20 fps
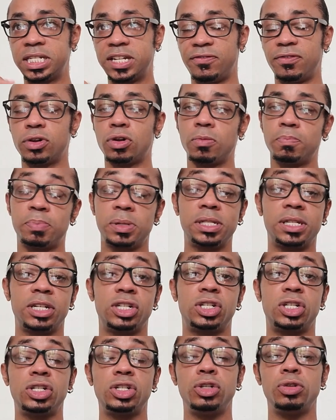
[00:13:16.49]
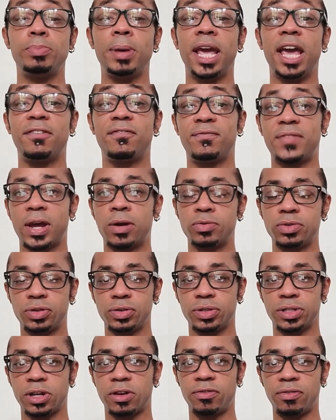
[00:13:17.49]
difficult position you may have found
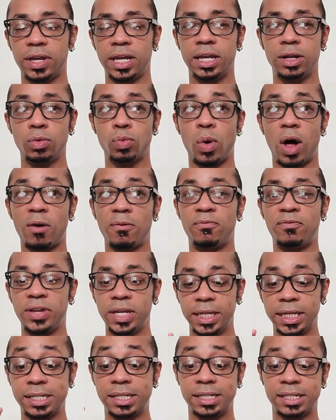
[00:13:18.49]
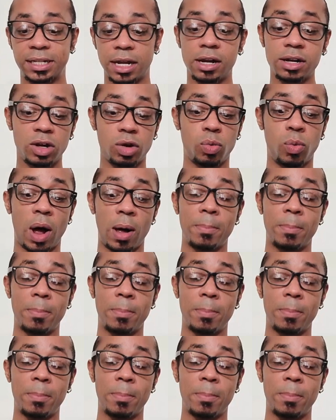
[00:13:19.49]
yourself in while feeling stuck,